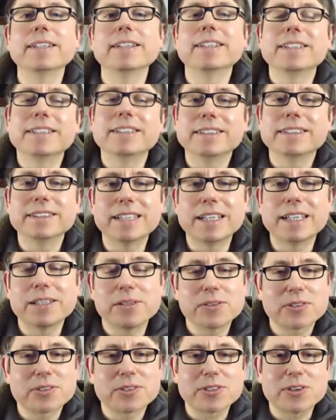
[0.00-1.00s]
no
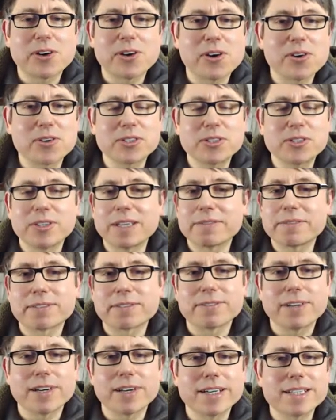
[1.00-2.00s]
song you ever
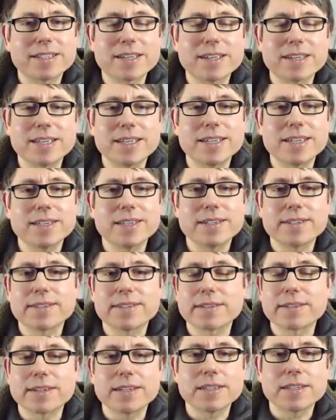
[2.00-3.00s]
write is
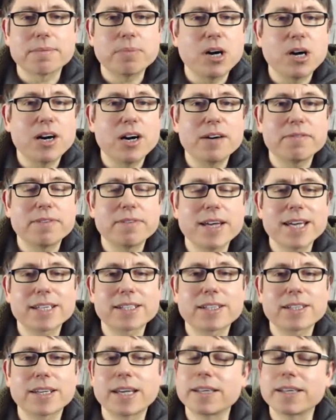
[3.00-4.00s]

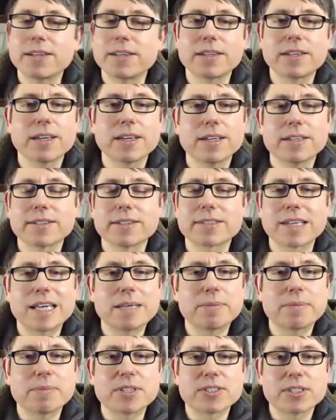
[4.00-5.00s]
perfect, and the
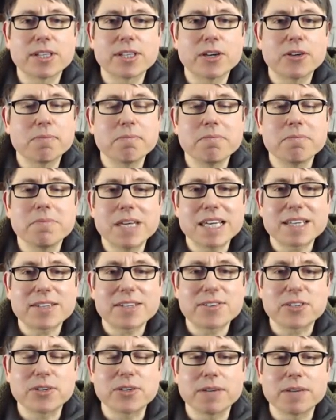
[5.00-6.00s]
same as no
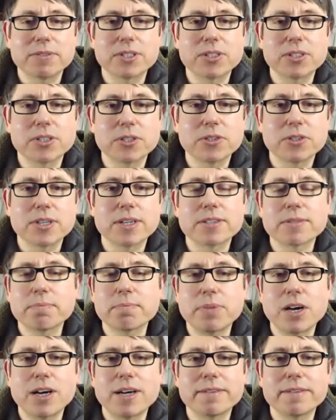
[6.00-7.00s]
mix you ever do is
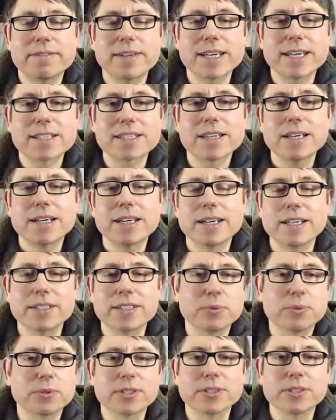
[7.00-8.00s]
perfect, and
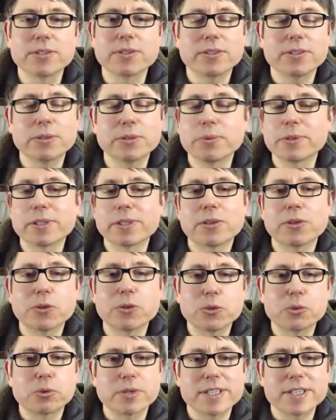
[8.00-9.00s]
you will
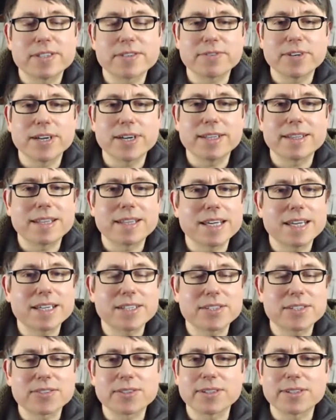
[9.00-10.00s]
always find
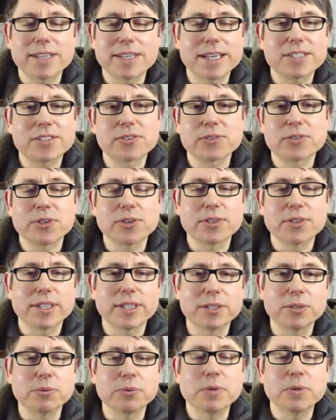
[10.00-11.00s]
things later on that
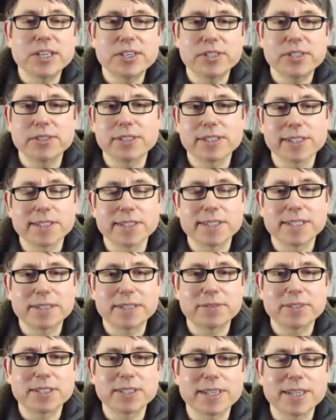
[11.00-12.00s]
you wish you'd done
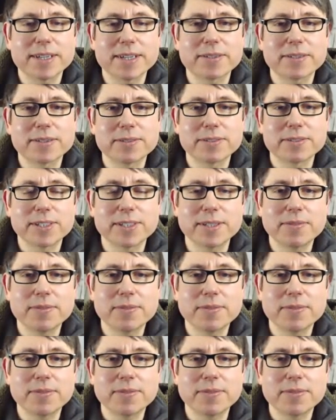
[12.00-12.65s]
differently, right?